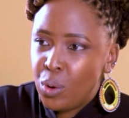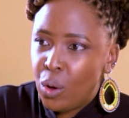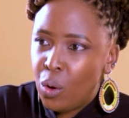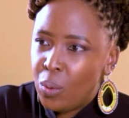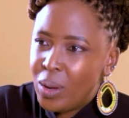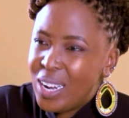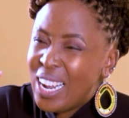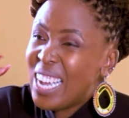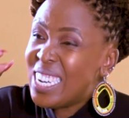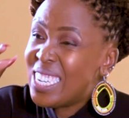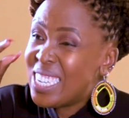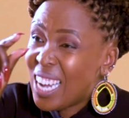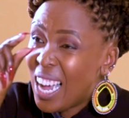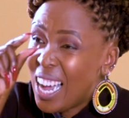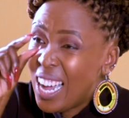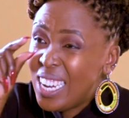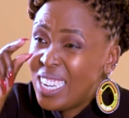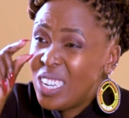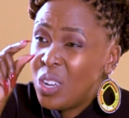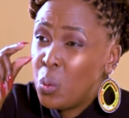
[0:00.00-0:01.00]
I don't know,
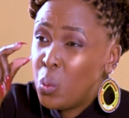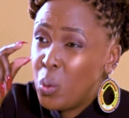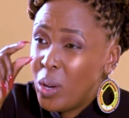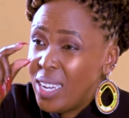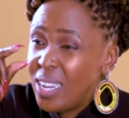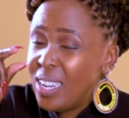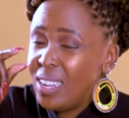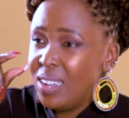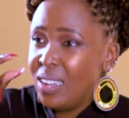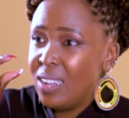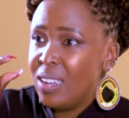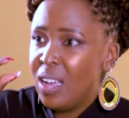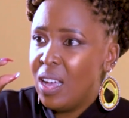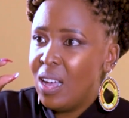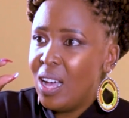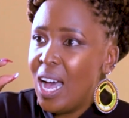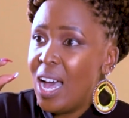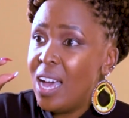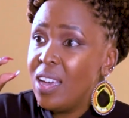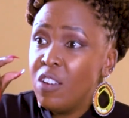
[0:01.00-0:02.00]
a tiny
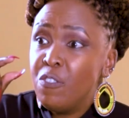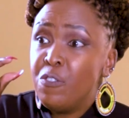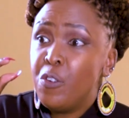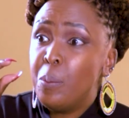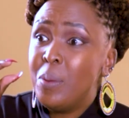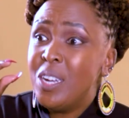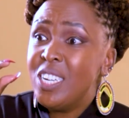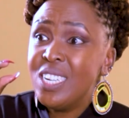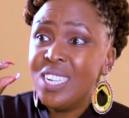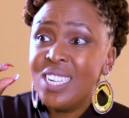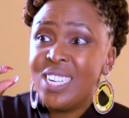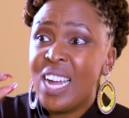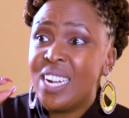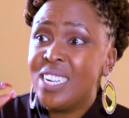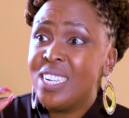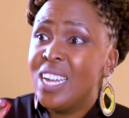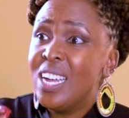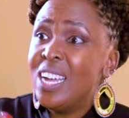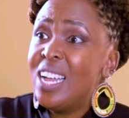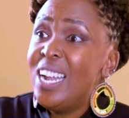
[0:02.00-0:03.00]
weeny
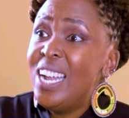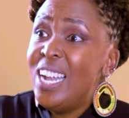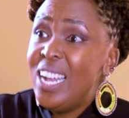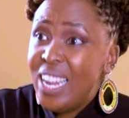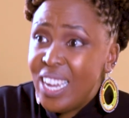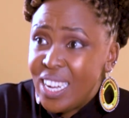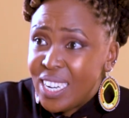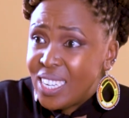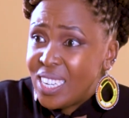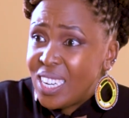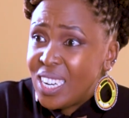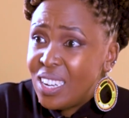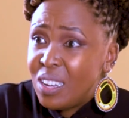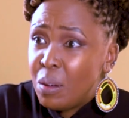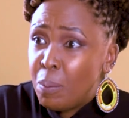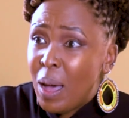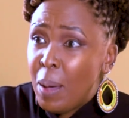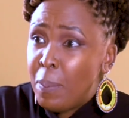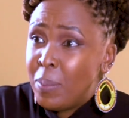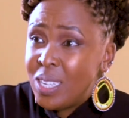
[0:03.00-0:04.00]
information that
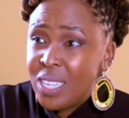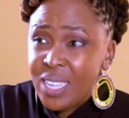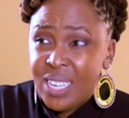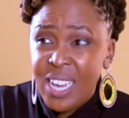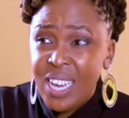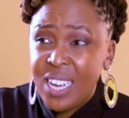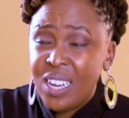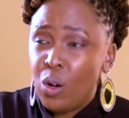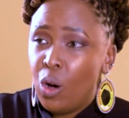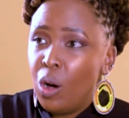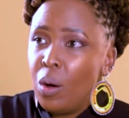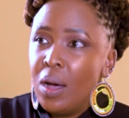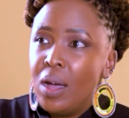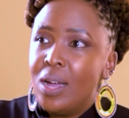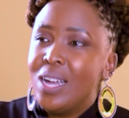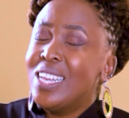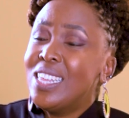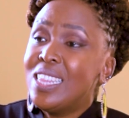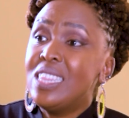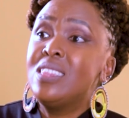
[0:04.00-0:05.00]
leaked by mistake.
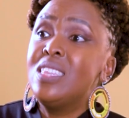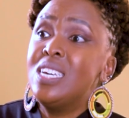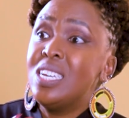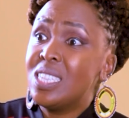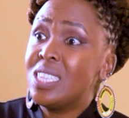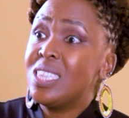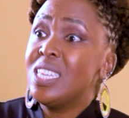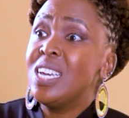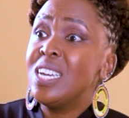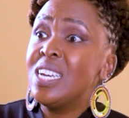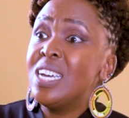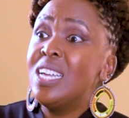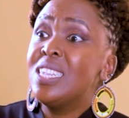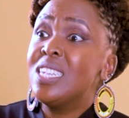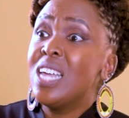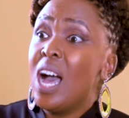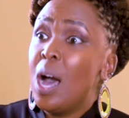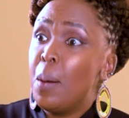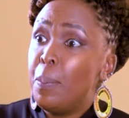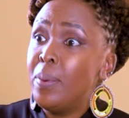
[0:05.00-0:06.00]
This
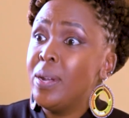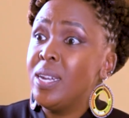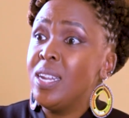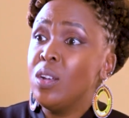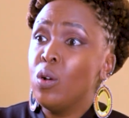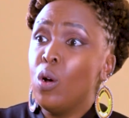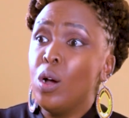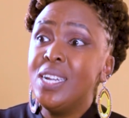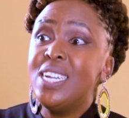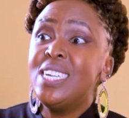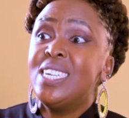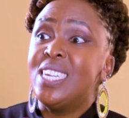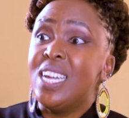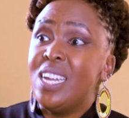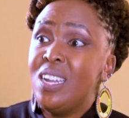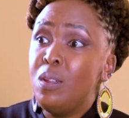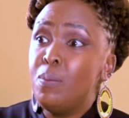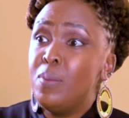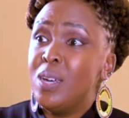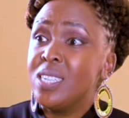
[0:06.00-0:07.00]
thing is happening on
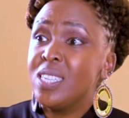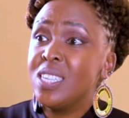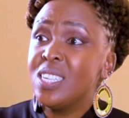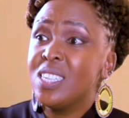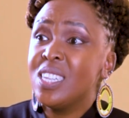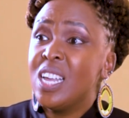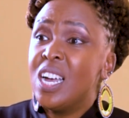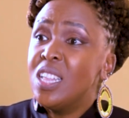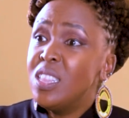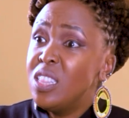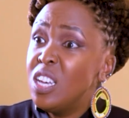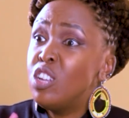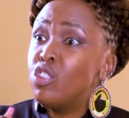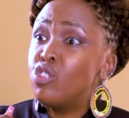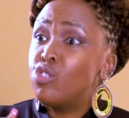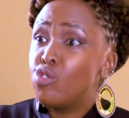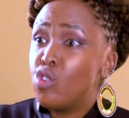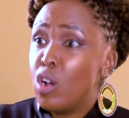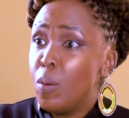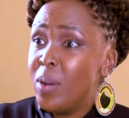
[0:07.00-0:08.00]
a daily basis.
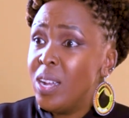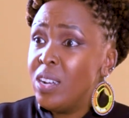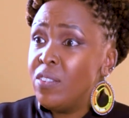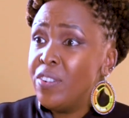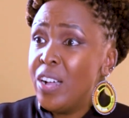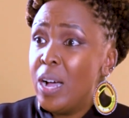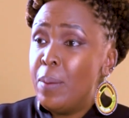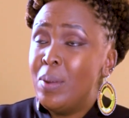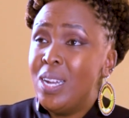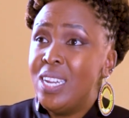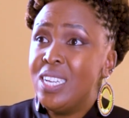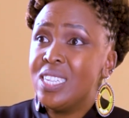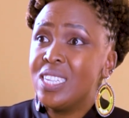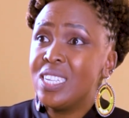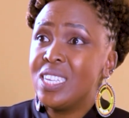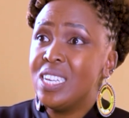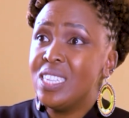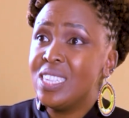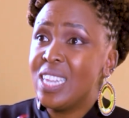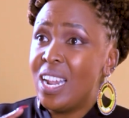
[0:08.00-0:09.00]
There is trauma in
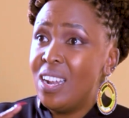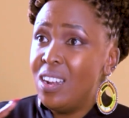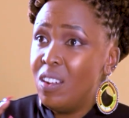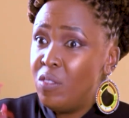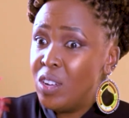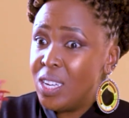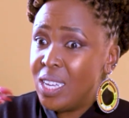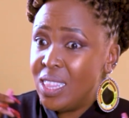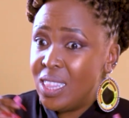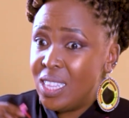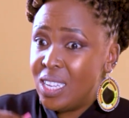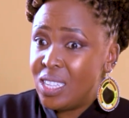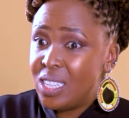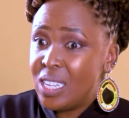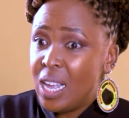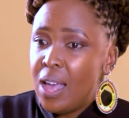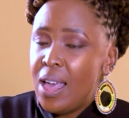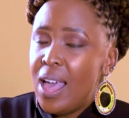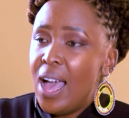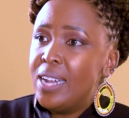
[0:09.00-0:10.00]
families, kids are living
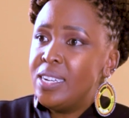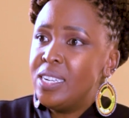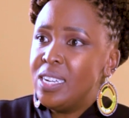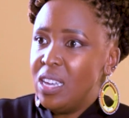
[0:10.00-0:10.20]
in this.